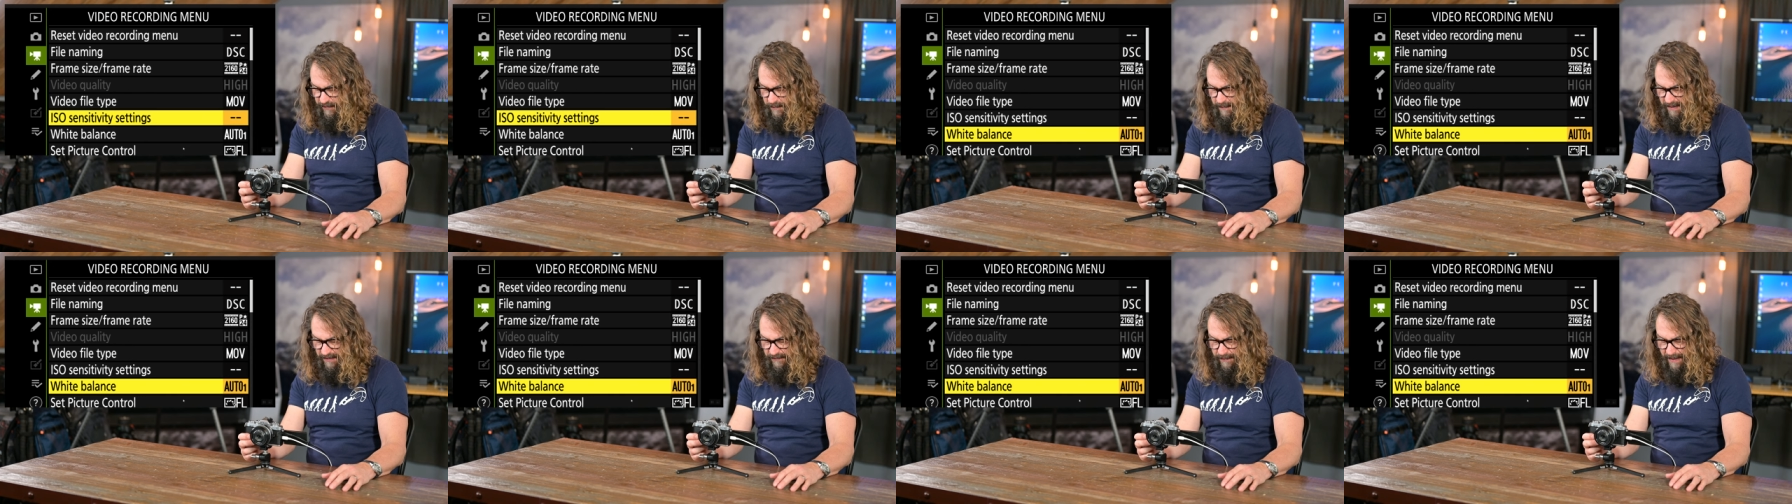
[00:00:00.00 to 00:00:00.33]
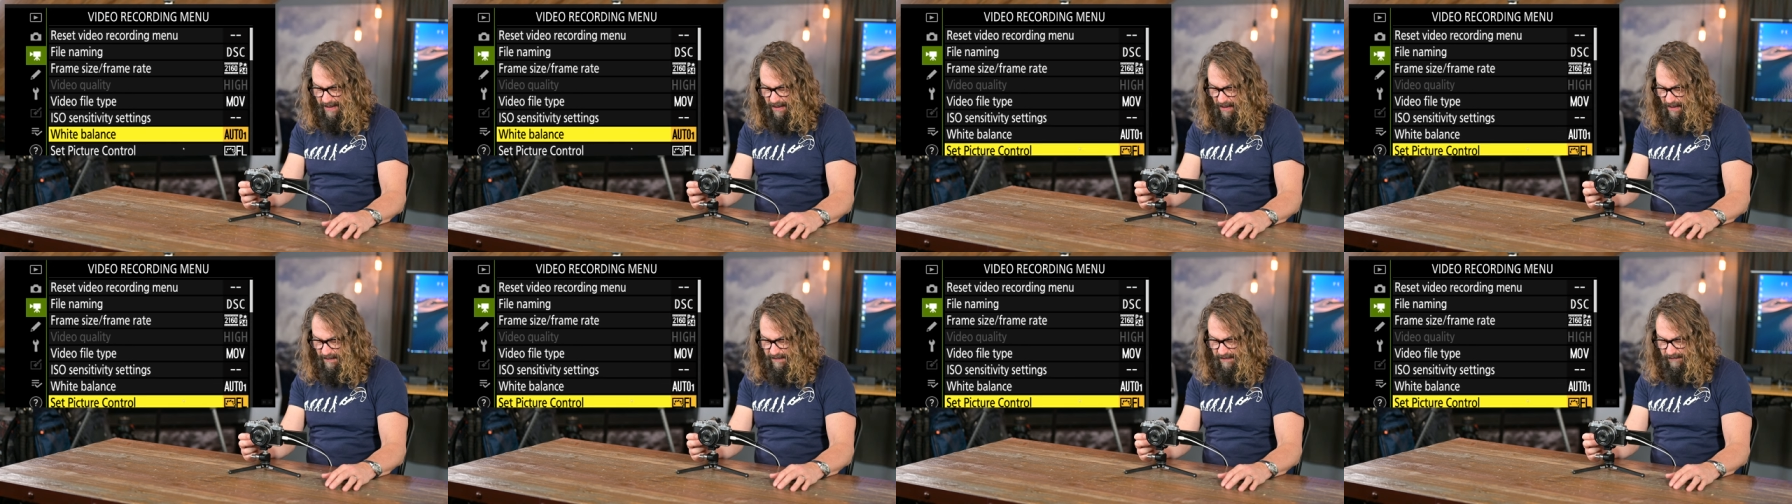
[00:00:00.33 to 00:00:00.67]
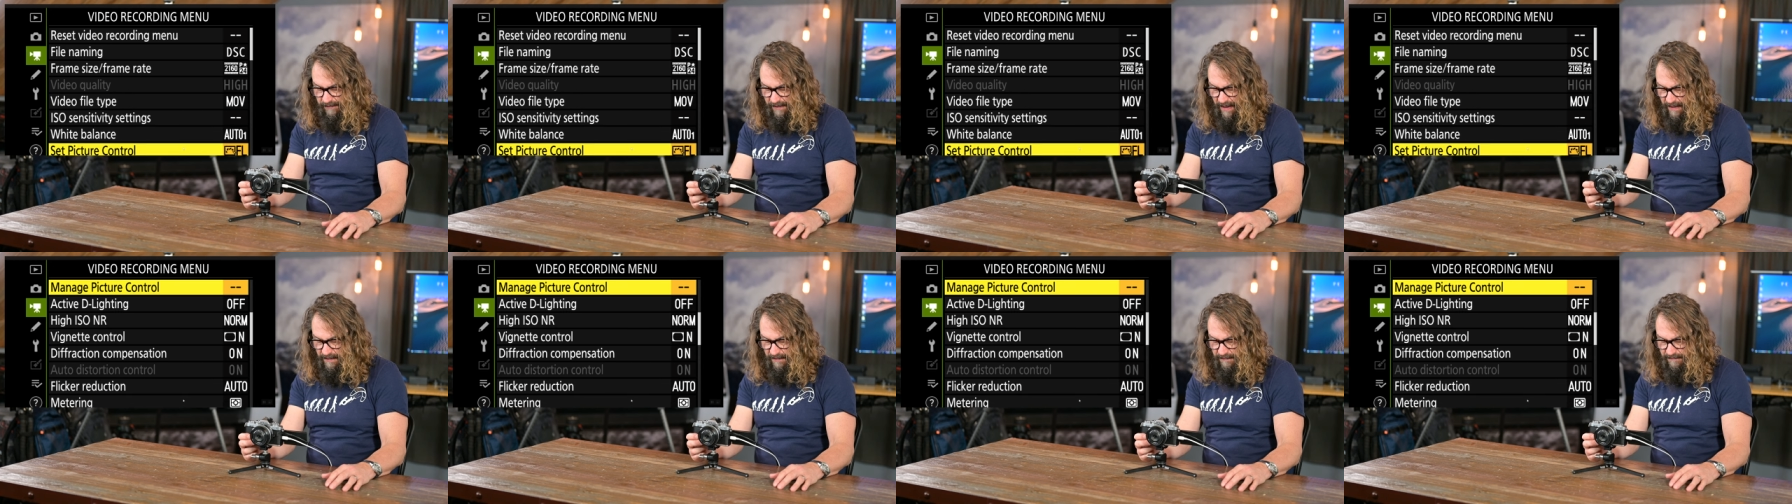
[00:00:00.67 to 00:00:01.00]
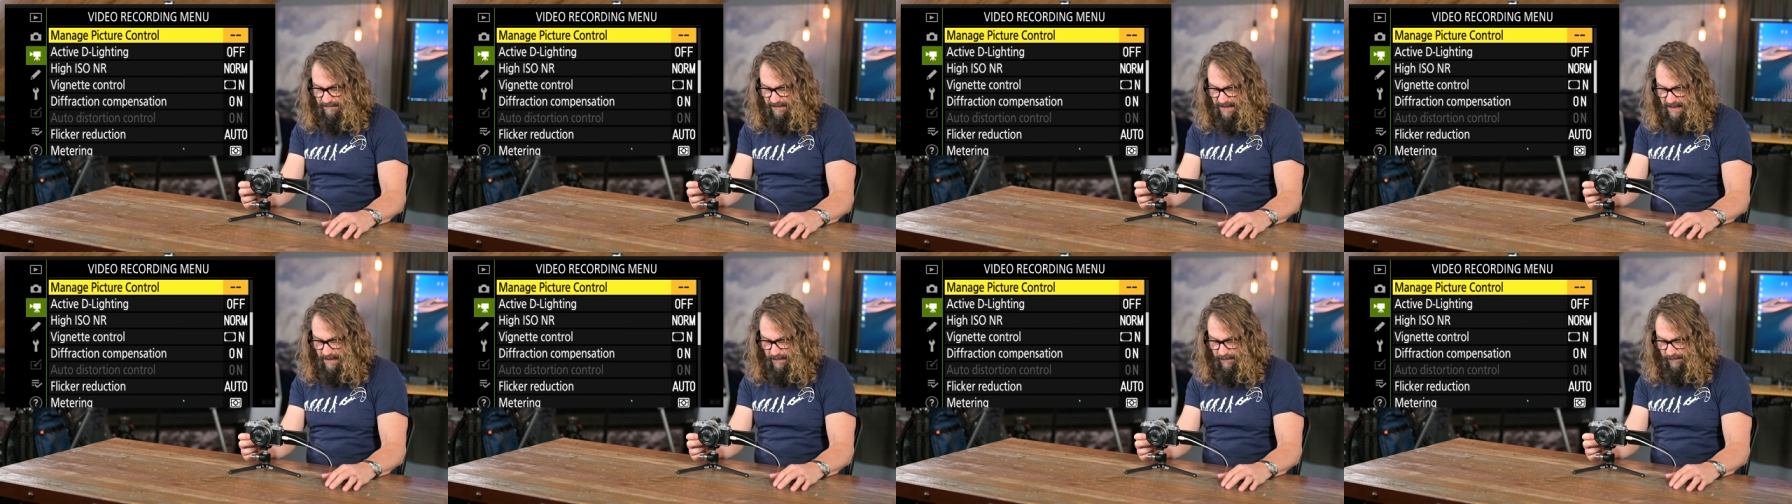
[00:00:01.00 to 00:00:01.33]
too much about all these other
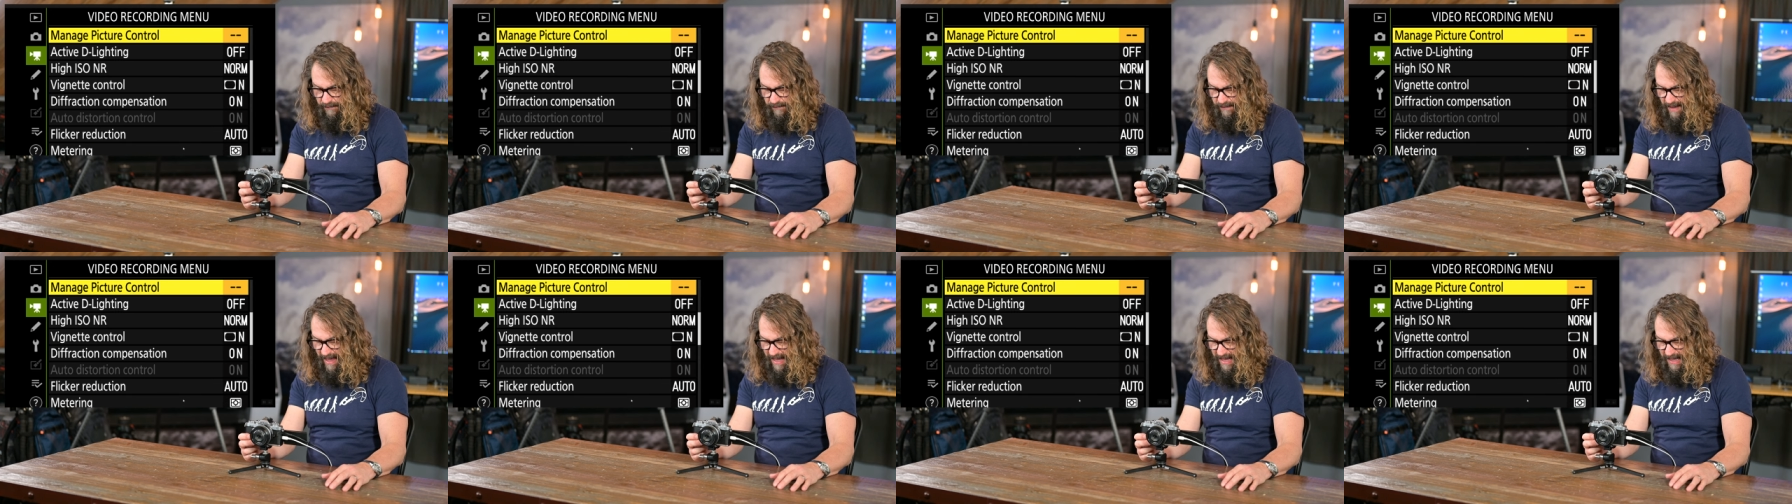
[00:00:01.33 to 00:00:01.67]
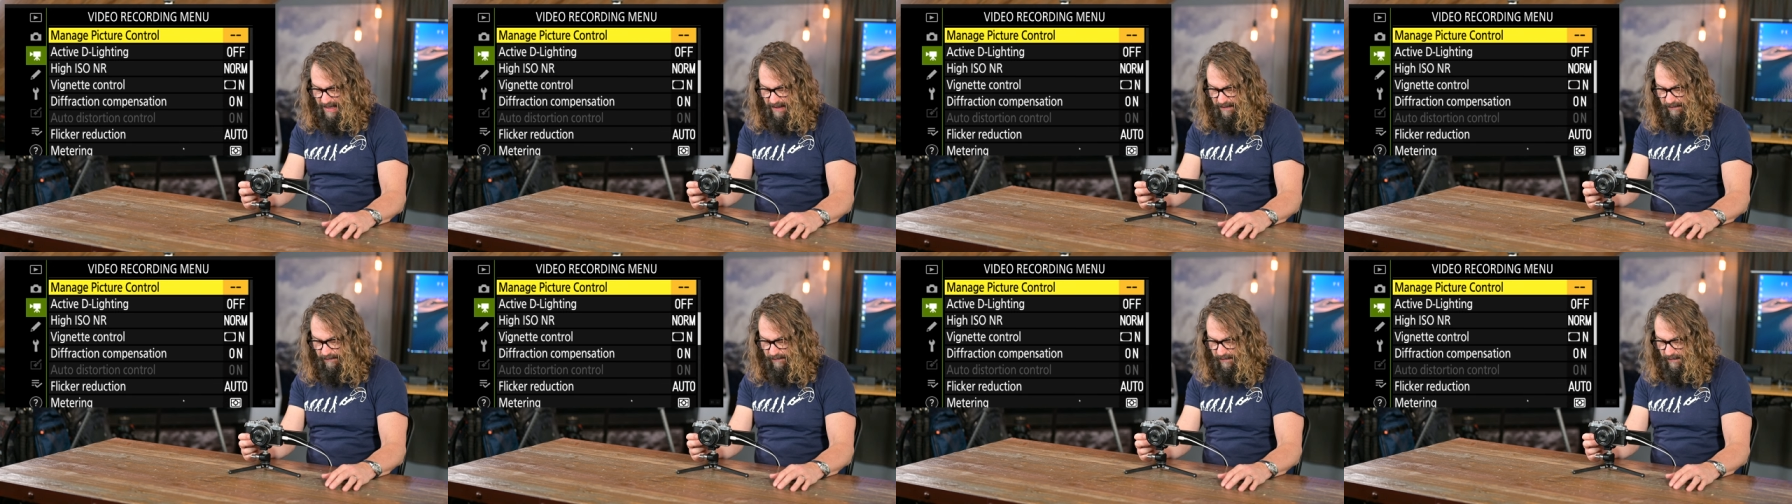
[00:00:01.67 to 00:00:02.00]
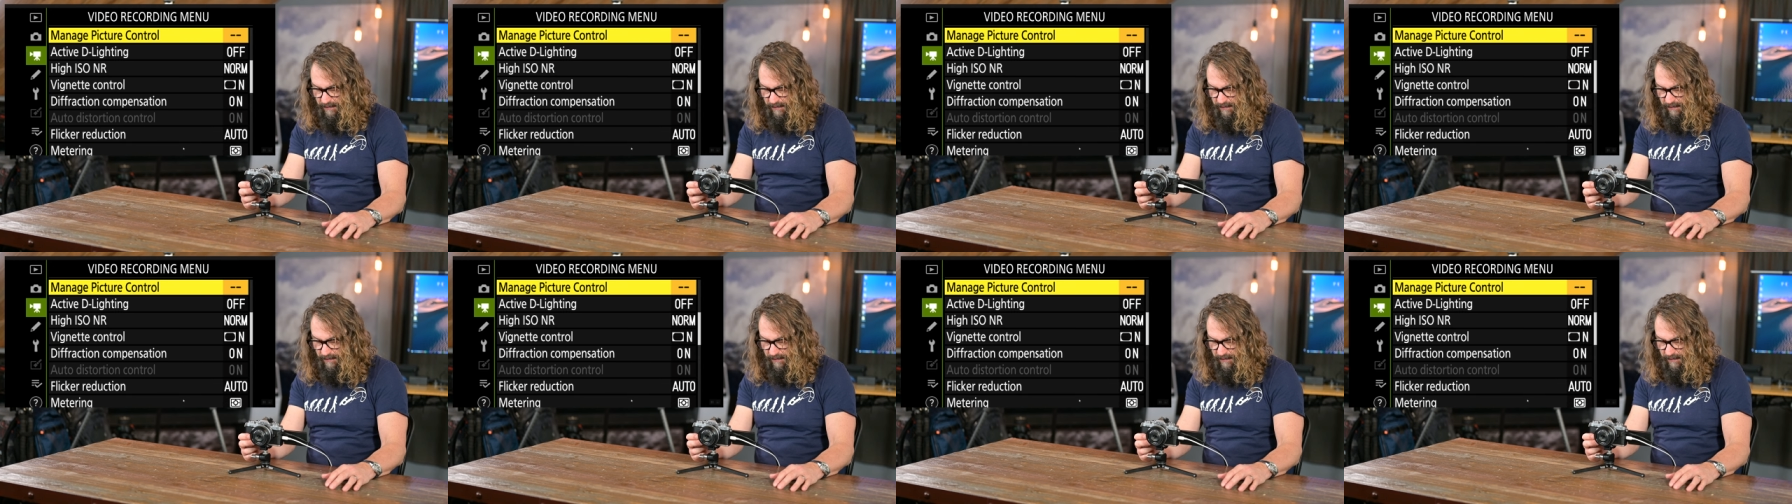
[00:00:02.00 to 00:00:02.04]
video settings.